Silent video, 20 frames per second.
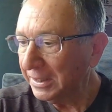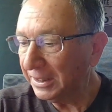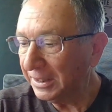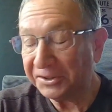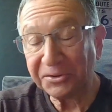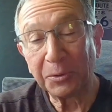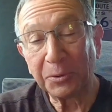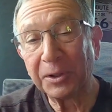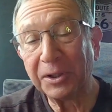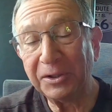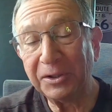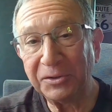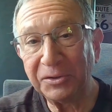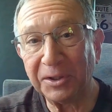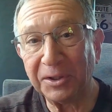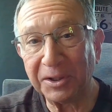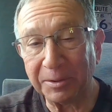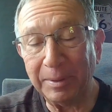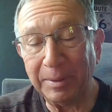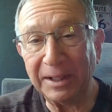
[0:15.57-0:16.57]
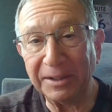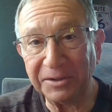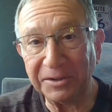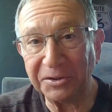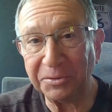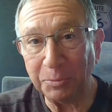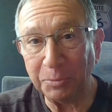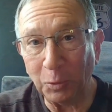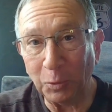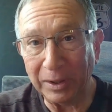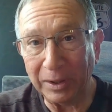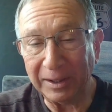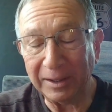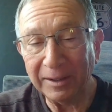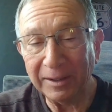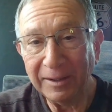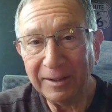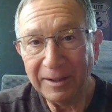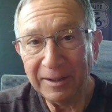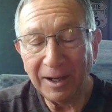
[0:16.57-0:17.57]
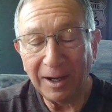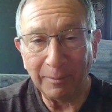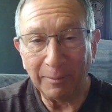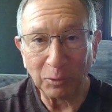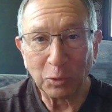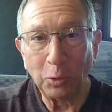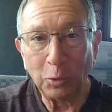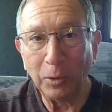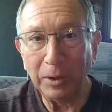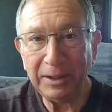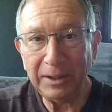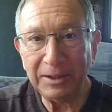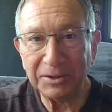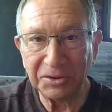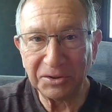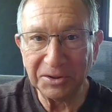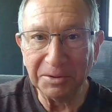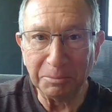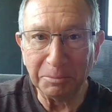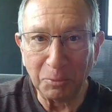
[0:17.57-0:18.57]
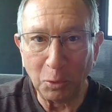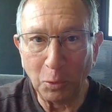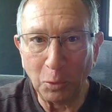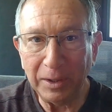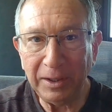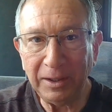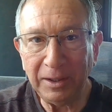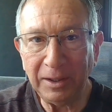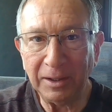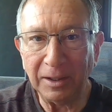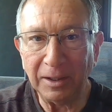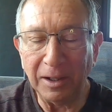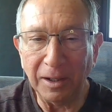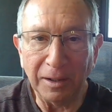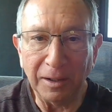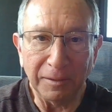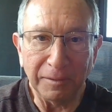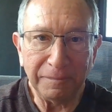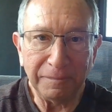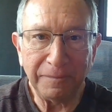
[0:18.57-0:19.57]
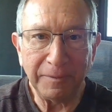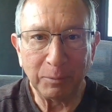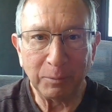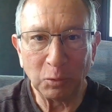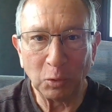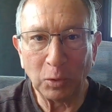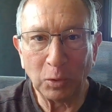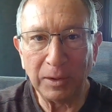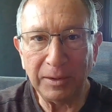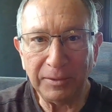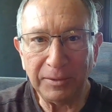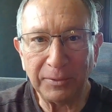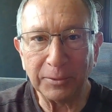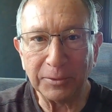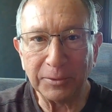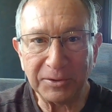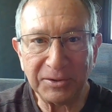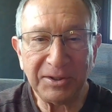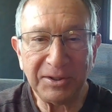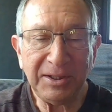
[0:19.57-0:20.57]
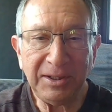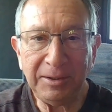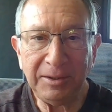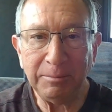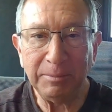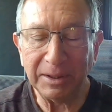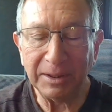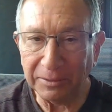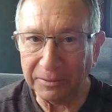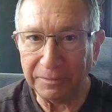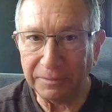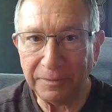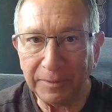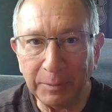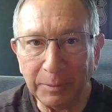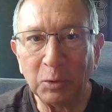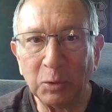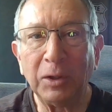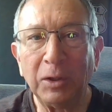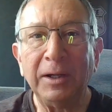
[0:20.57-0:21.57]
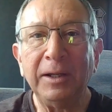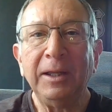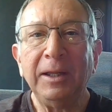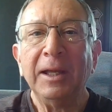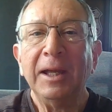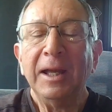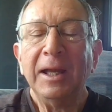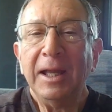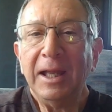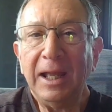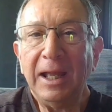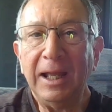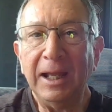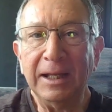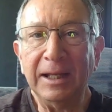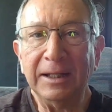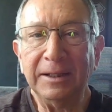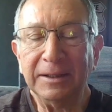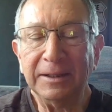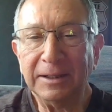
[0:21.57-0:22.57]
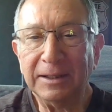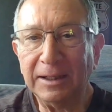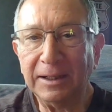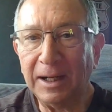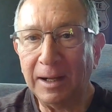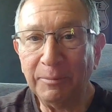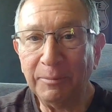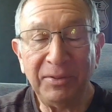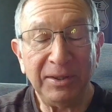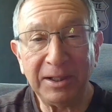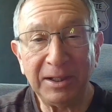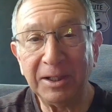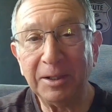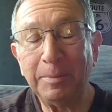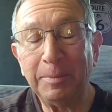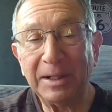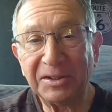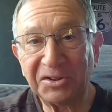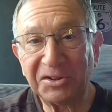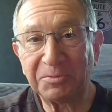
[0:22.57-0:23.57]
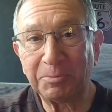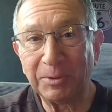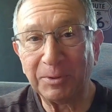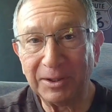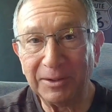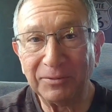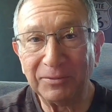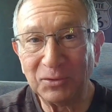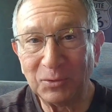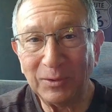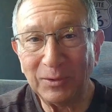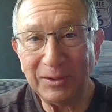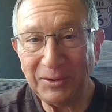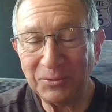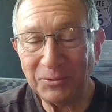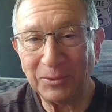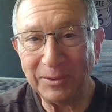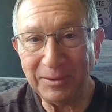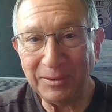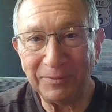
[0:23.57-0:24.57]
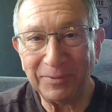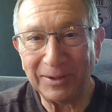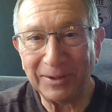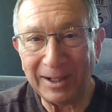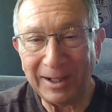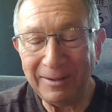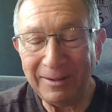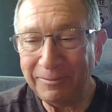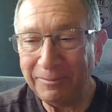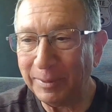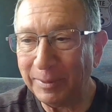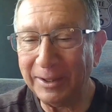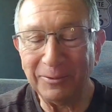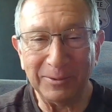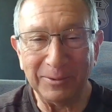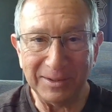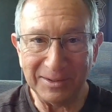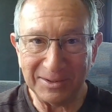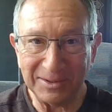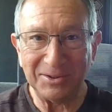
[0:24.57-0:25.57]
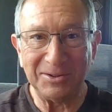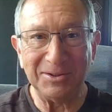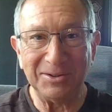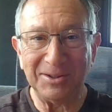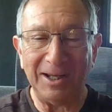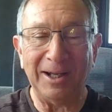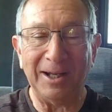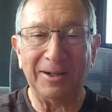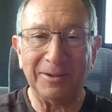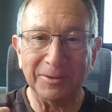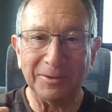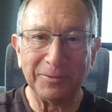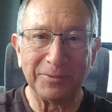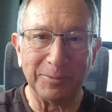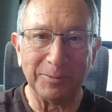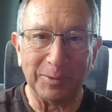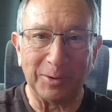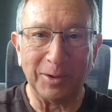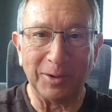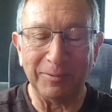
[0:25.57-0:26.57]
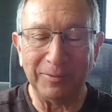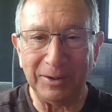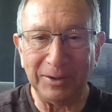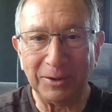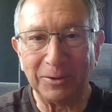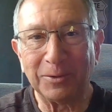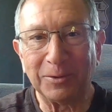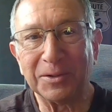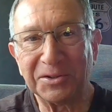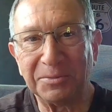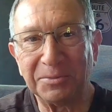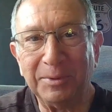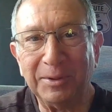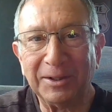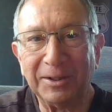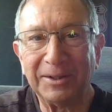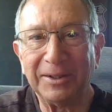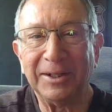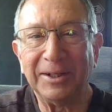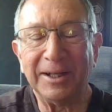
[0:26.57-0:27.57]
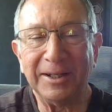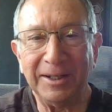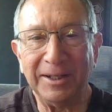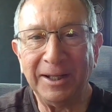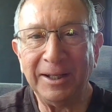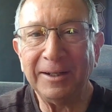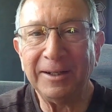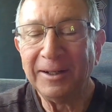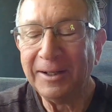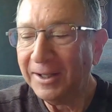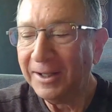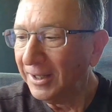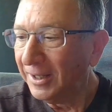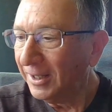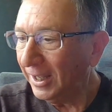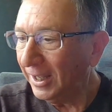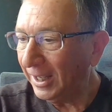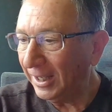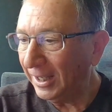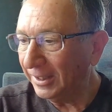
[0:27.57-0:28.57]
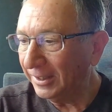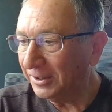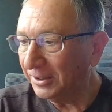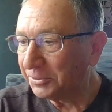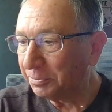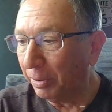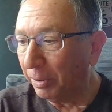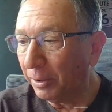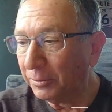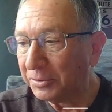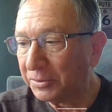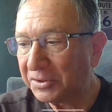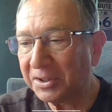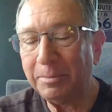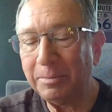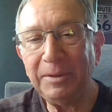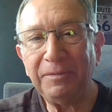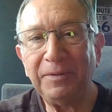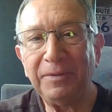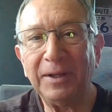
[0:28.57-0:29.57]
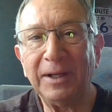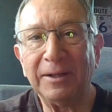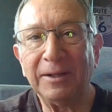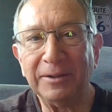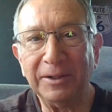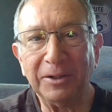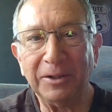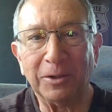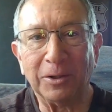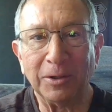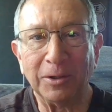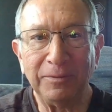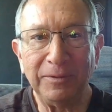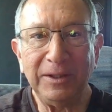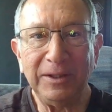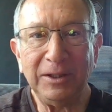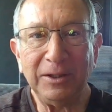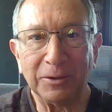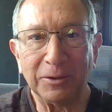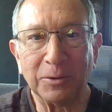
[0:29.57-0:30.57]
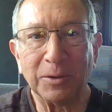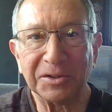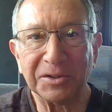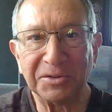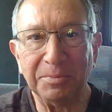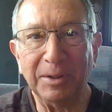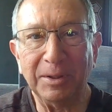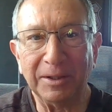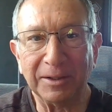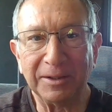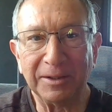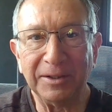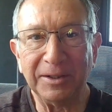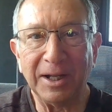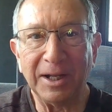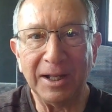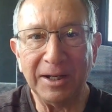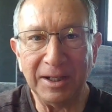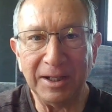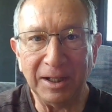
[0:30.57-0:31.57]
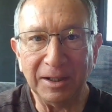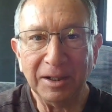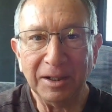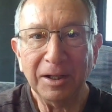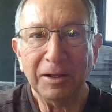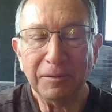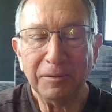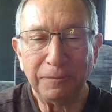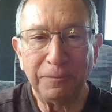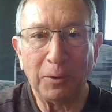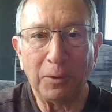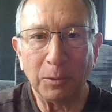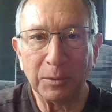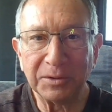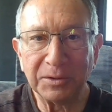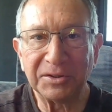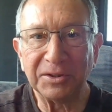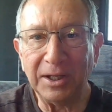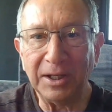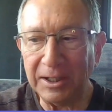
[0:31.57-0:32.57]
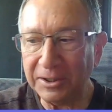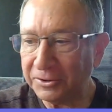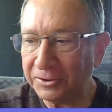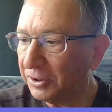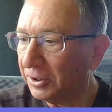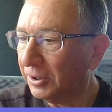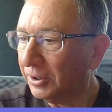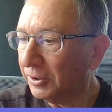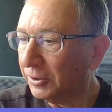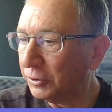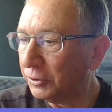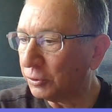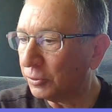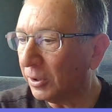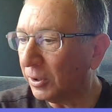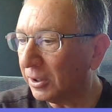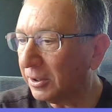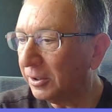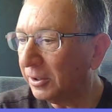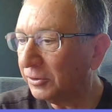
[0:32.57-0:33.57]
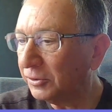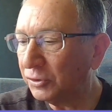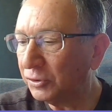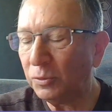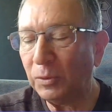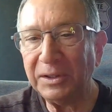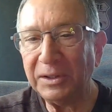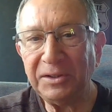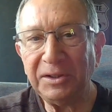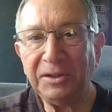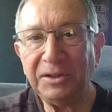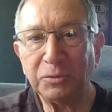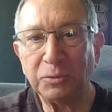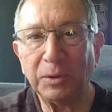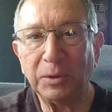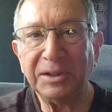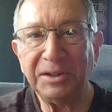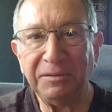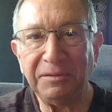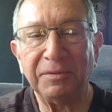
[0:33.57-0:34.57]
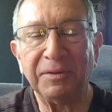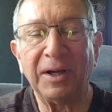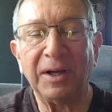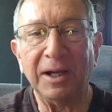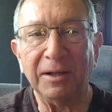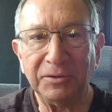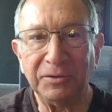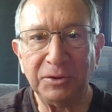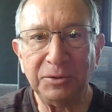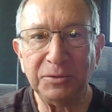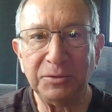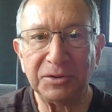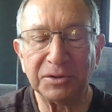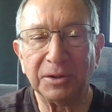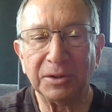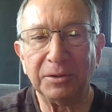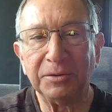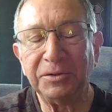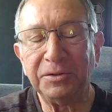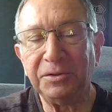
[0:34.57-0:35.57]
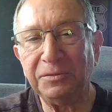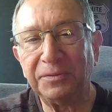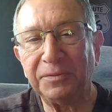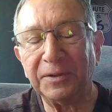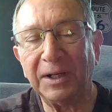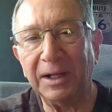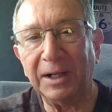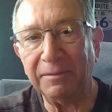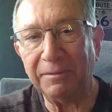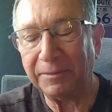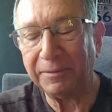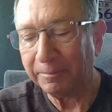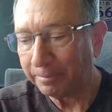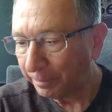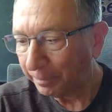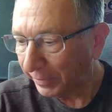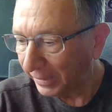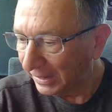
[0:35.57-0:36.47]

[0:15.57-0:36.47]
That's what we're going to talk about this morning. I'm recording this in the morning of February 13, middle of February, and I'm thinking about spring of 2025. By the way, this is Alan from RVAcrossAmerica.net, and this post can be found at RVAcrossAmerica.net/ truck 2025, 2025.